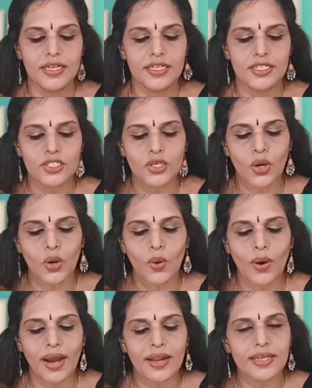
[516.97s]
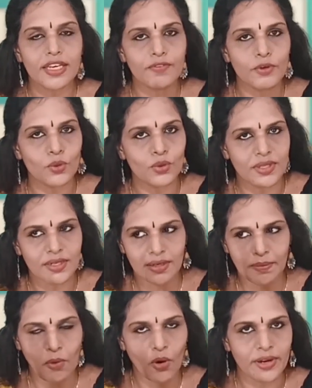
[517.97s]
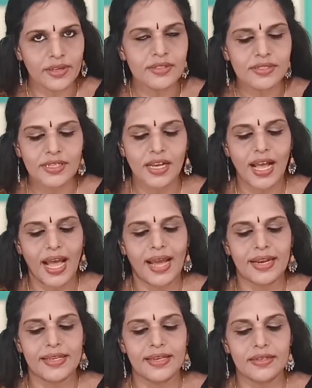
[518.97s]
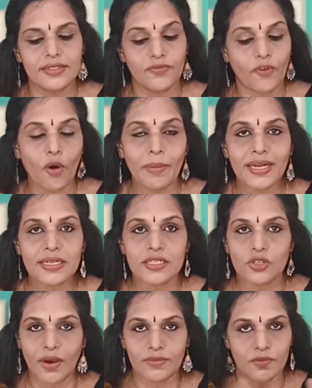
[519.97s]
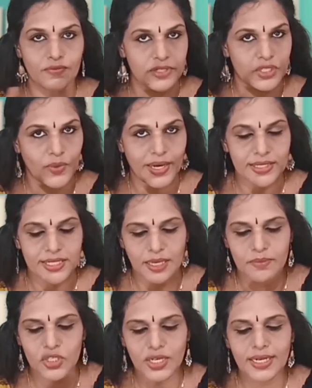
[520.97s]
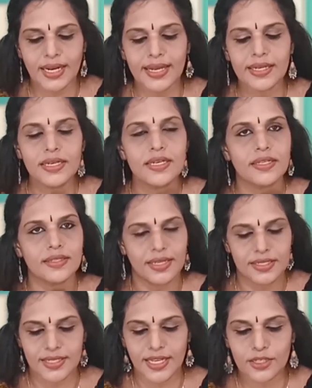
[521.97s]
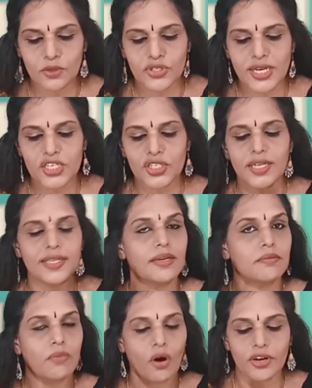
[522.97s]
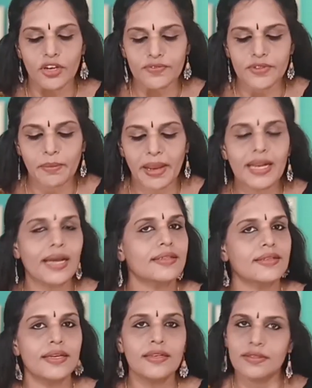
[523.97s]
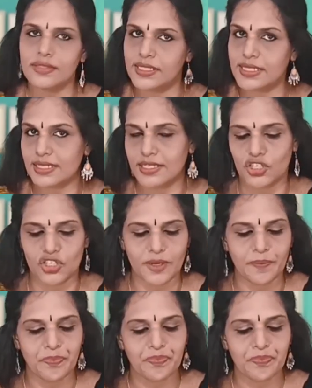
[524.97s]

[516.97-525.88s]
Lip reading: So I'll give you the models, and here the format is you have to first write the subject line, then salutation, then body of the mail, and then signature.